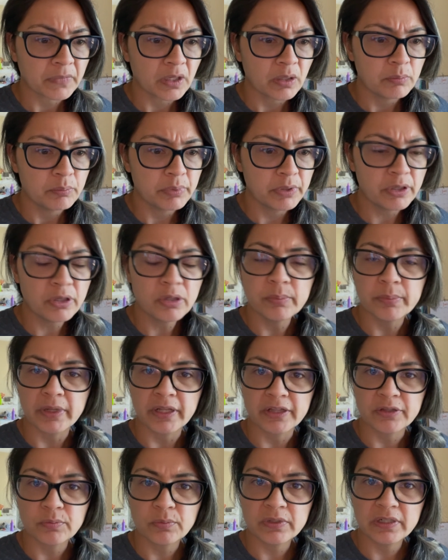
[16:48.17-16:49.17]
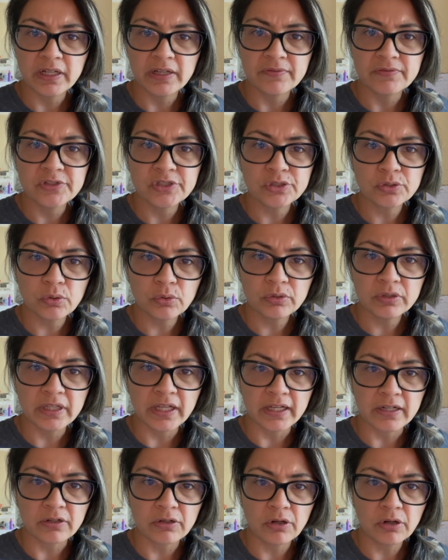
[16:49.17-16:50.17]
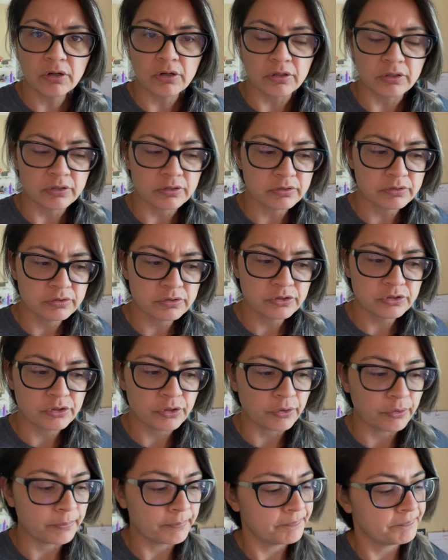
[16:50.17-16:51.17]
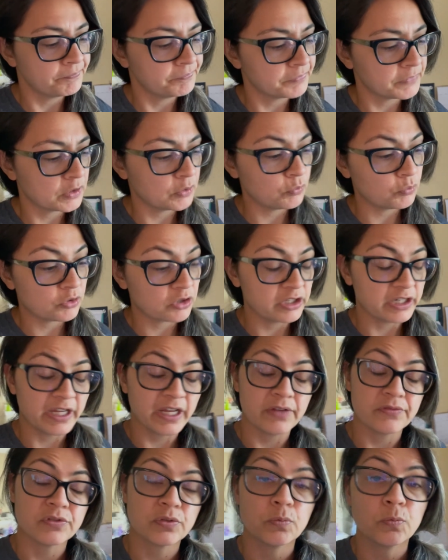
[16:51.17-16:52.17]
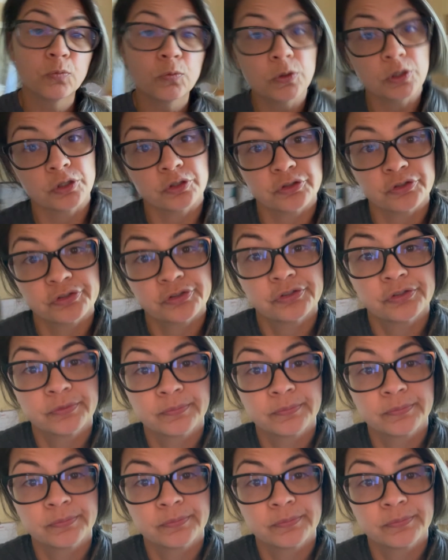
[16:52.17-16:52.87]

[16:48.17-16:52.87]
bill month when I've sold that car. So we're gonna have them words.